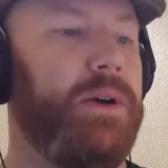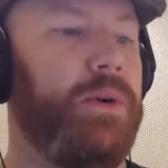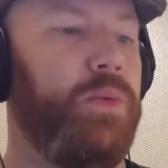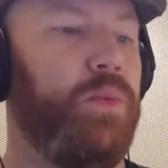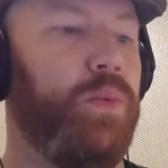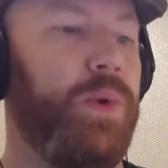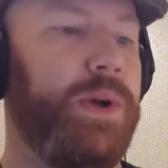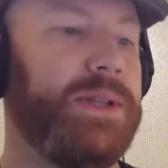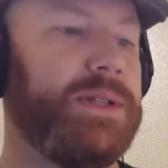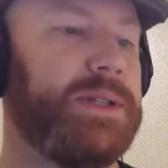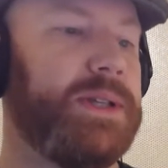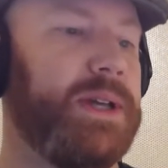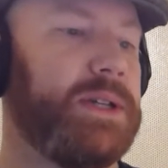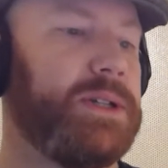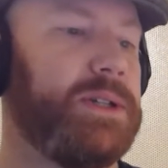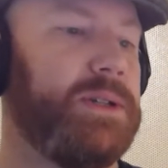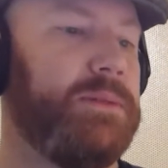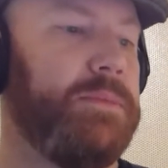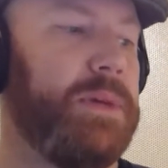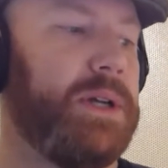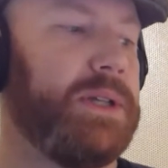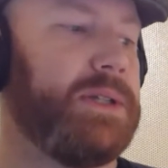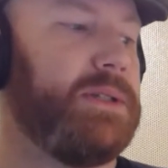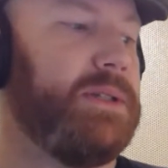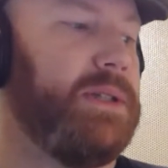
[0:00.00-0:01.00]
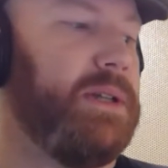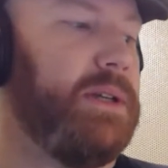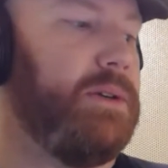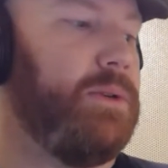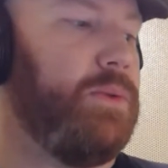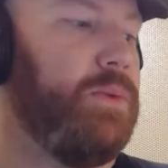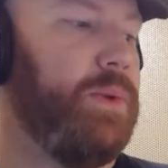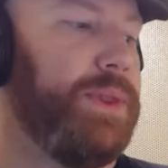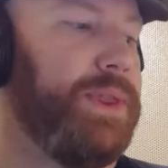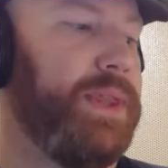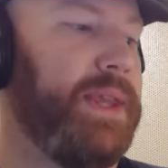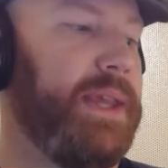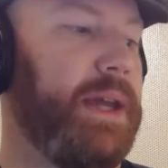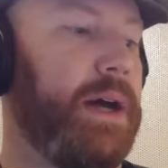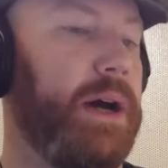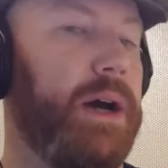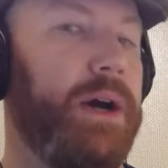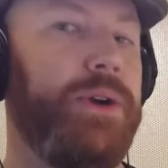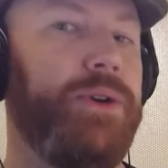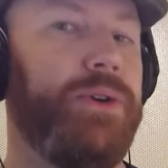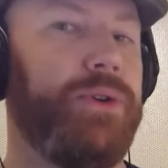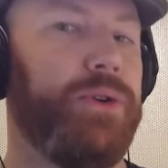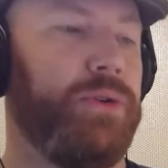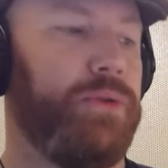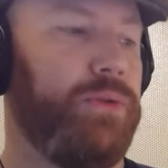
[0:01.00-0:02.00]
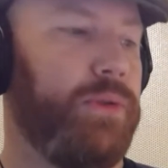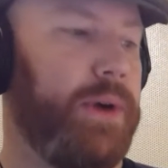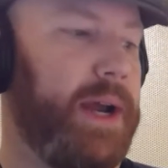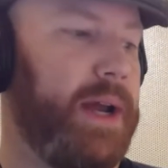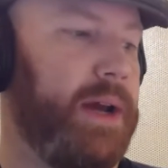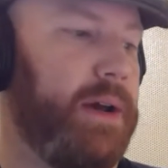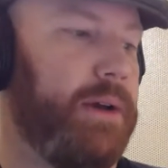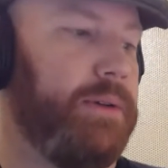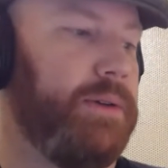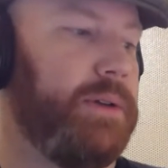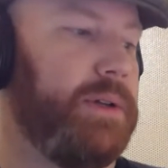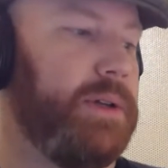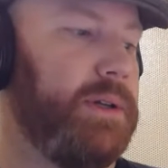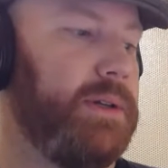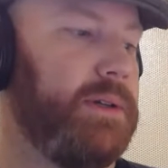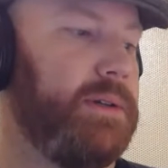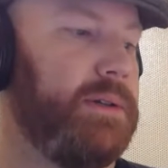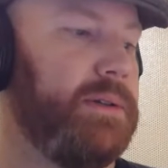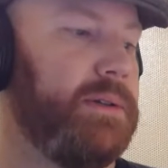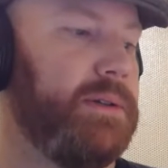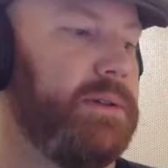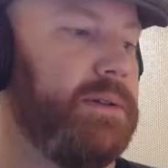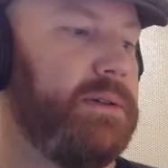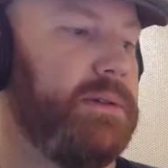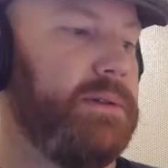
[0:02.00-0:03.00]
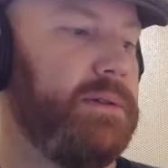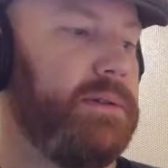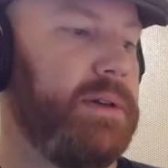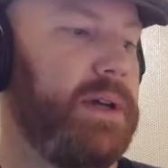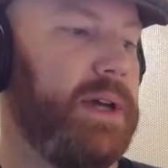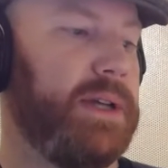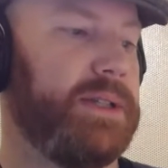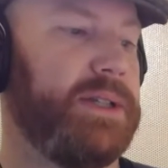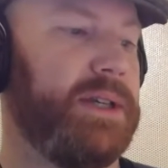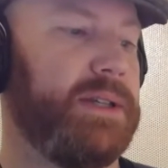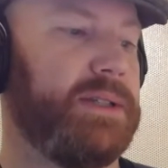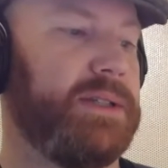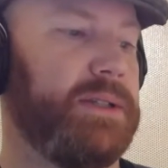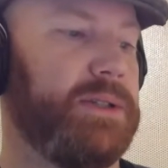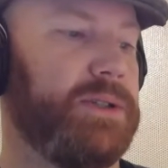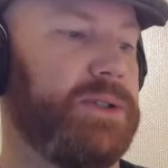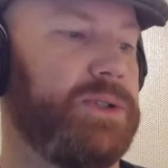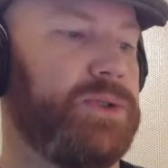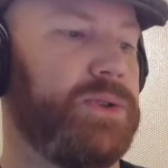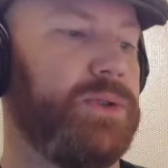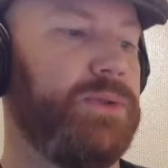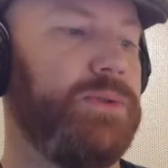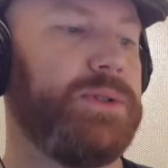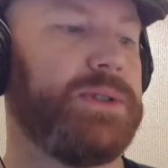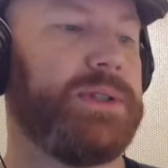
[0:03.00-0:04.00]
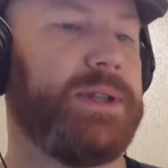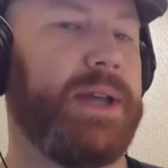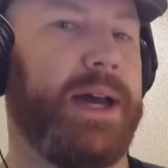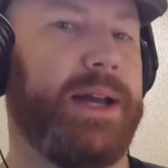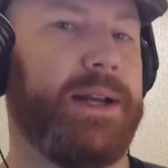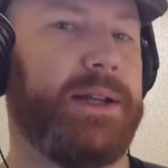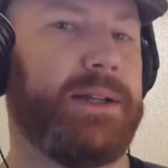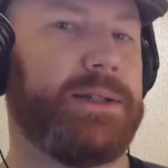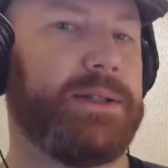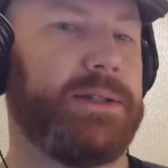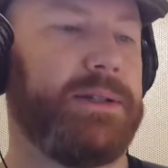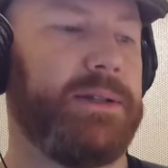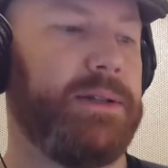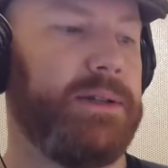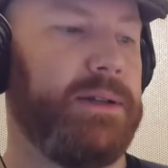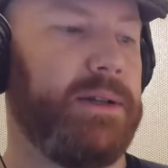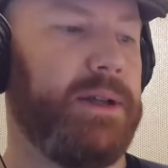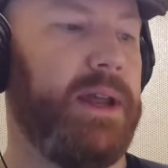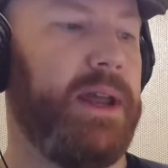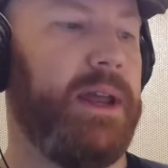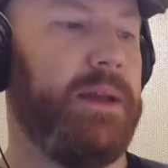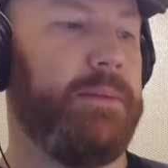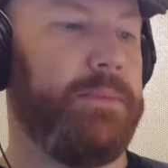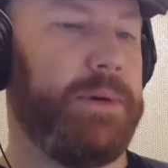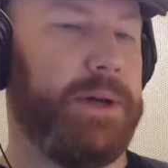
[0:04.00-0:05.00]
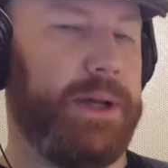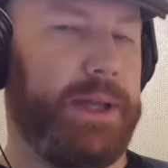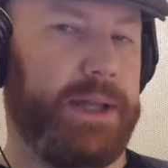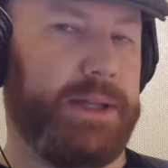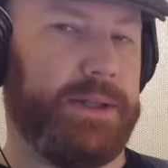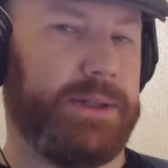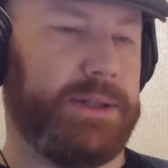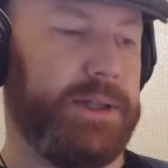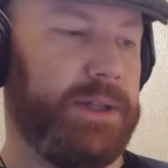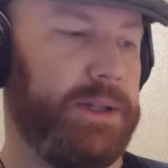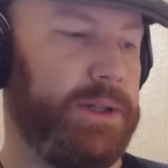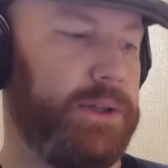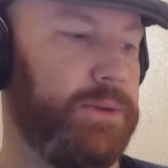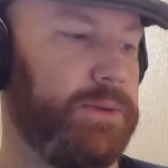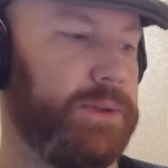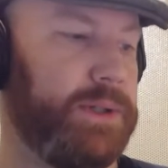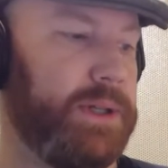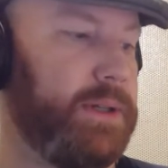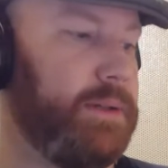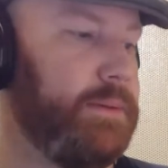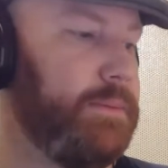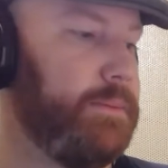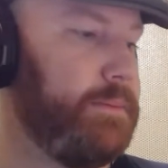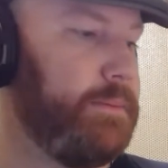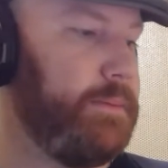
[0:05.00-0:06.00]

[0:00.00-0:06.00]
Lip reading: One section must deal with the underground, assess its true status, and plans to use it.